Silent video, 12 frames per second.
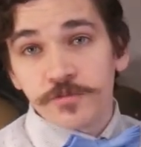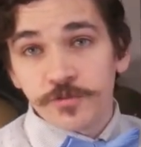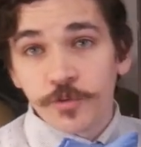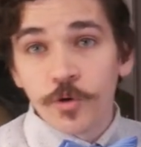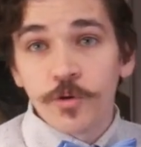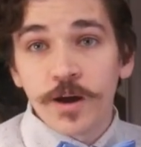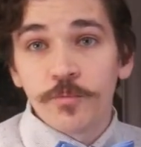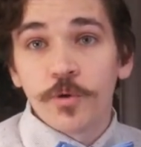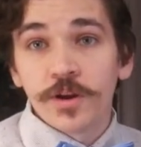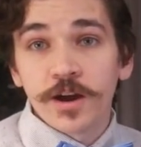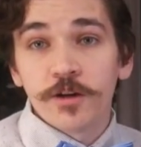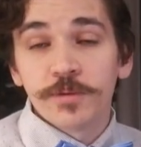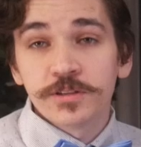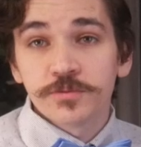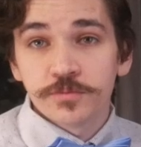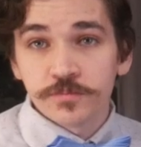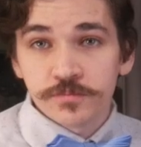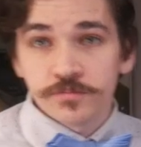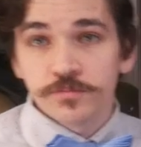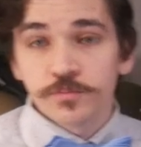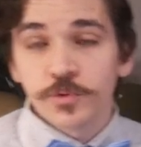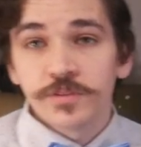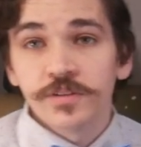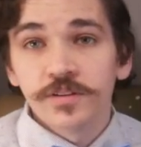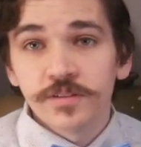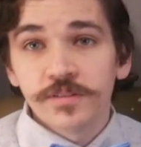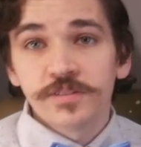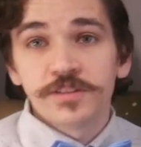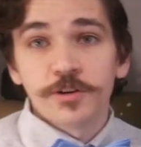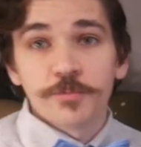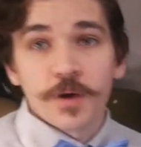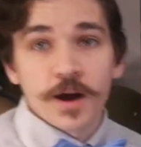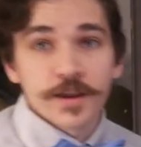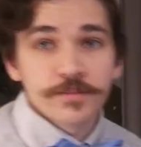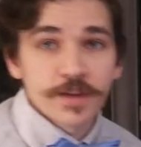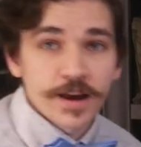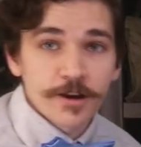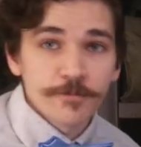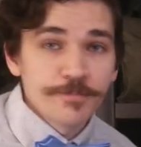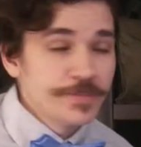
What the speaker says: full M1 helmets with the steel pot. Now,